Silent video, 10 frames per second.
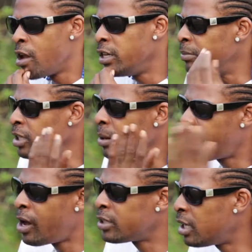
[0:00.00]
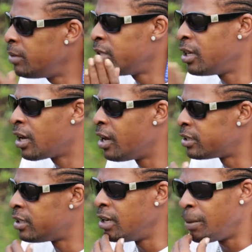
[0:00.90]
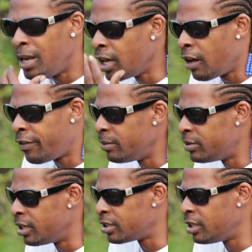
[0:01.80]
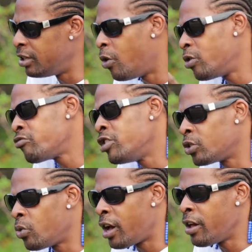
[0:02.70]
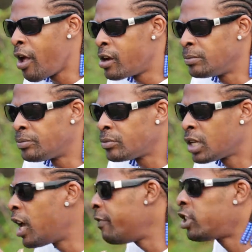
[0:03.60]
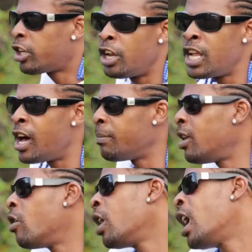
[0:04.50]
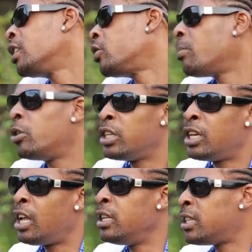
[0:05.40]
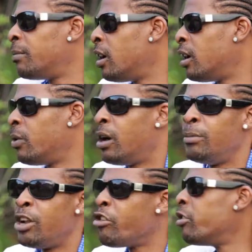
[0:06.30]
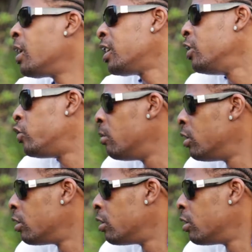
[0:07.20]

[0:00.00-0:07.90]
them thing they pass and them thing they gone still. I'm a leg off of them thing they still. The only reason why, because if you check in a dog, man, the younger artist are born to kill this, I'm, I'm, I'm going to run back into him, you